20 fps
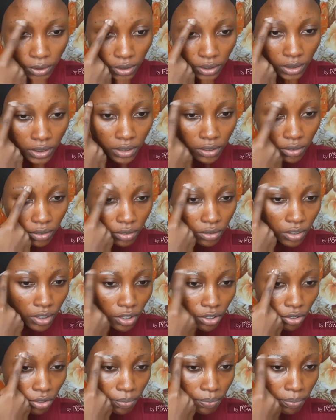Too much,
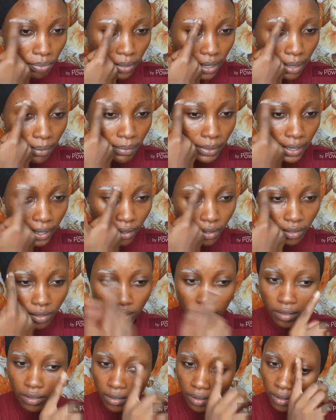just to prime here.
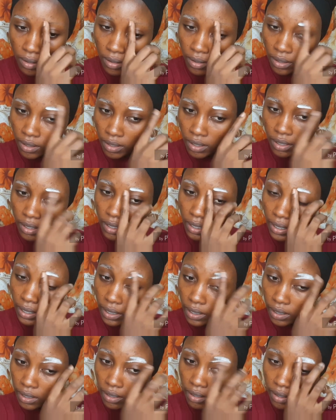
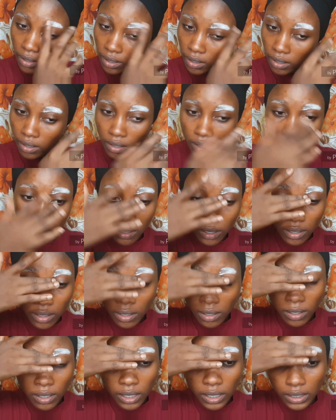Yeah.
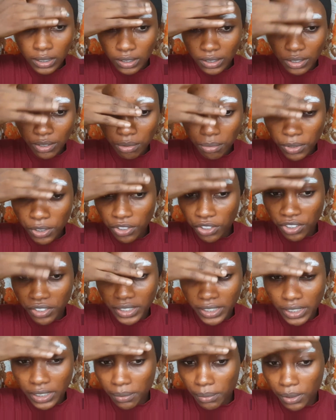Too much
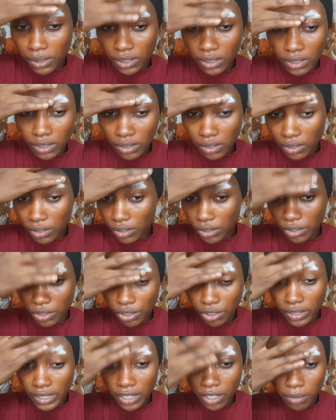already, but
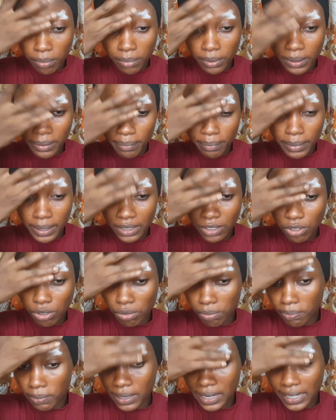try your best
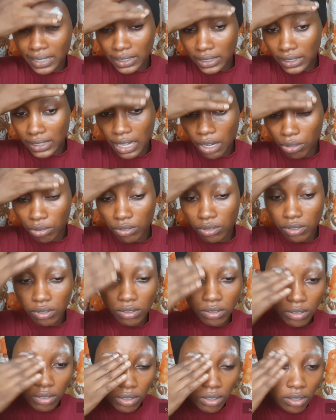to blend it out
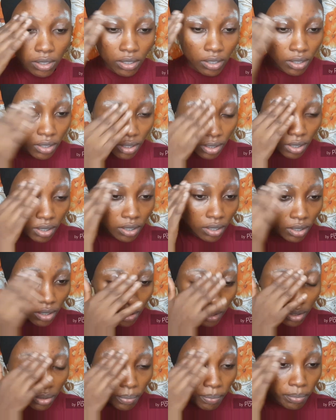
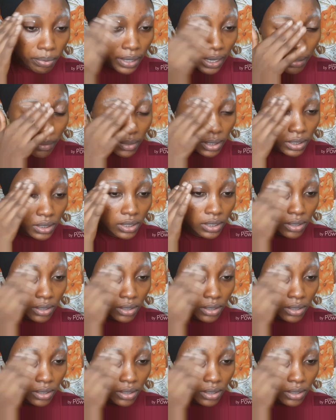to prime